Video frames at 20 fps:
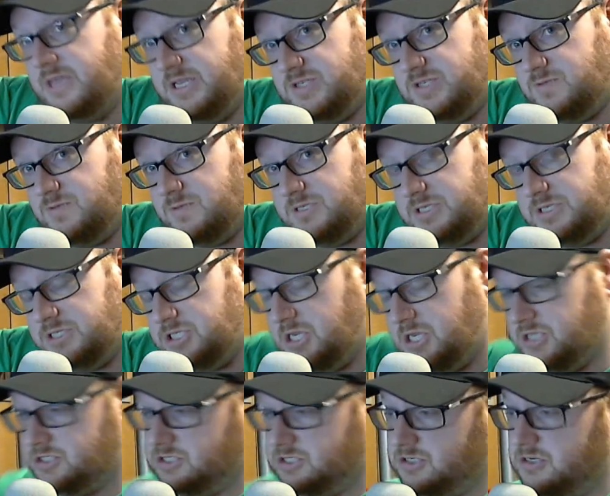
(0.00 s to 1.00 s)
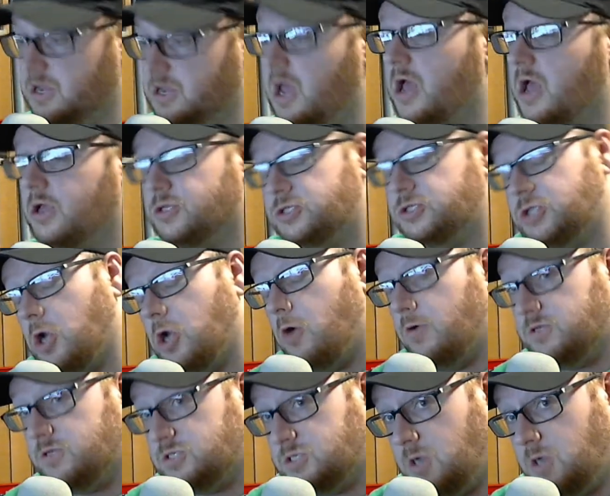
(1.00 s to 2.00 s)
thanks for the suggestion.
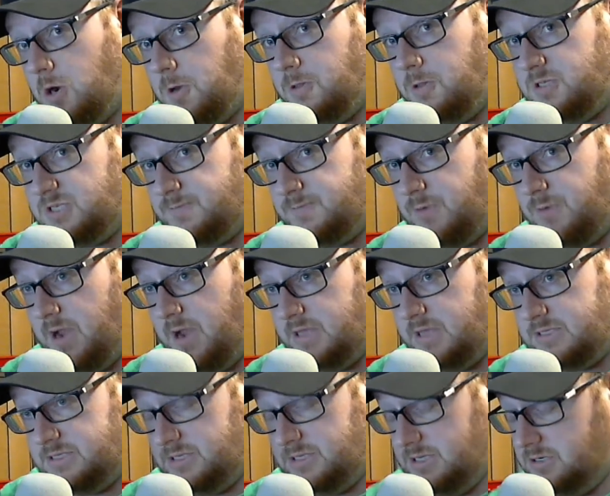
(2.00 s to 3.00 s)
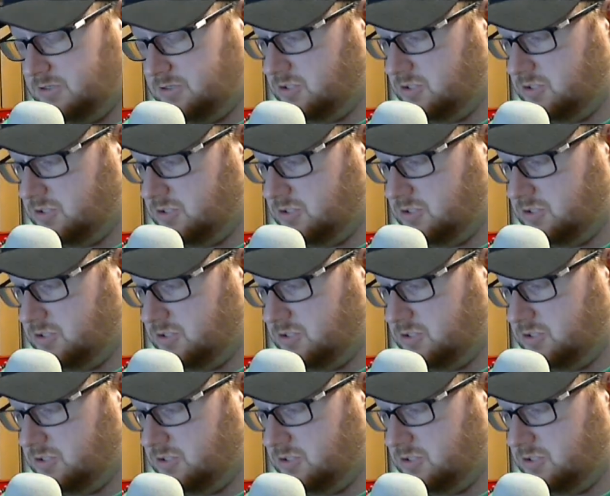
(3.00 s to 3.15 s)
Joe at Scarlet Sprites,